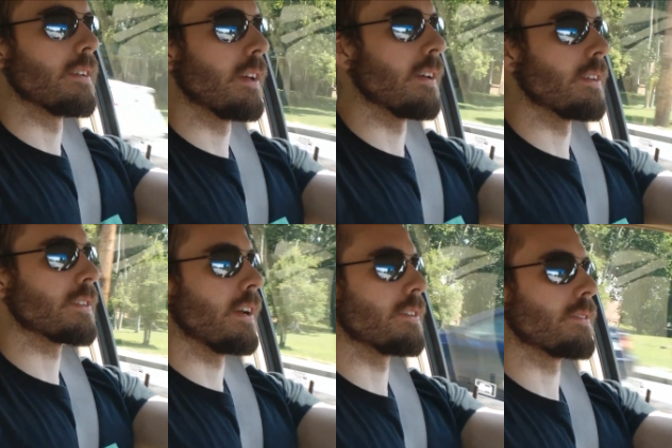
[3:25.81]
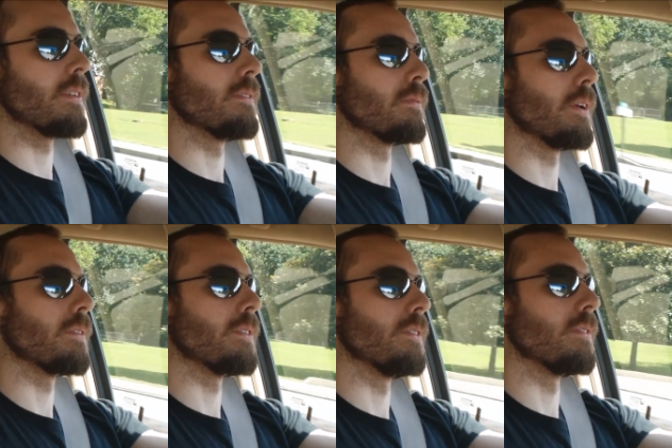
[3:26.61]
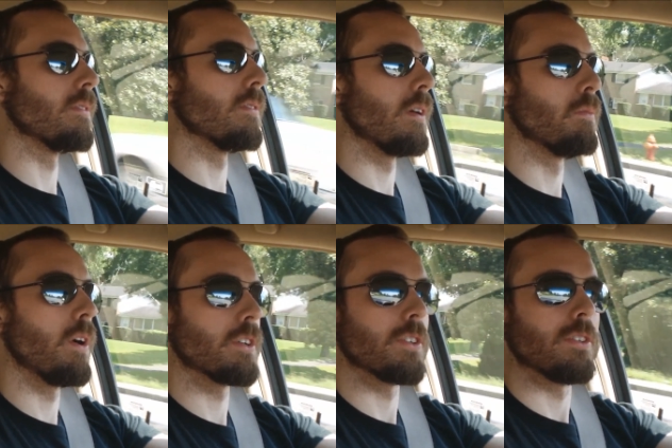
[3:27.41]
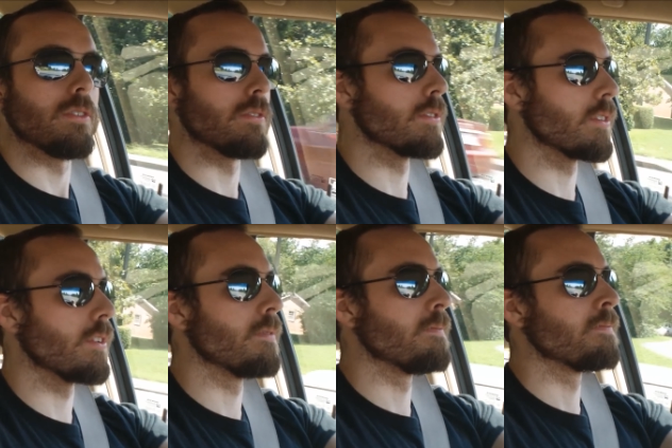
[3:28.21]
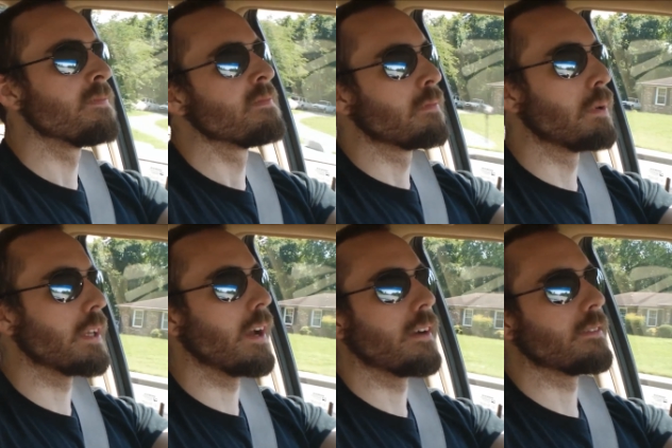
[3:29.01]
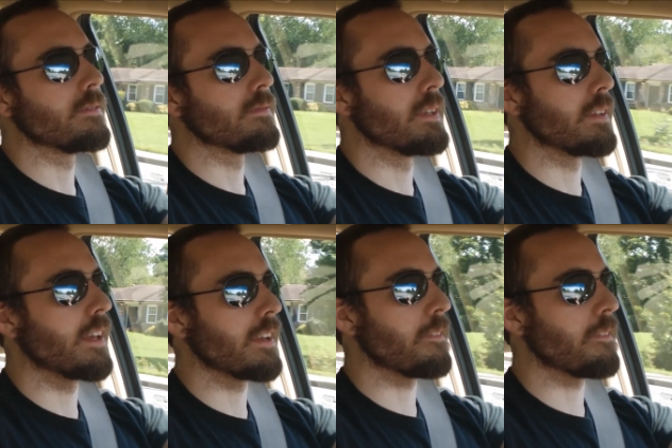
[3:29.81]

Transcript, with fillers: Yeah, this guy's getting weird too. Well, I'm watching you, sir. But yeah, I mean like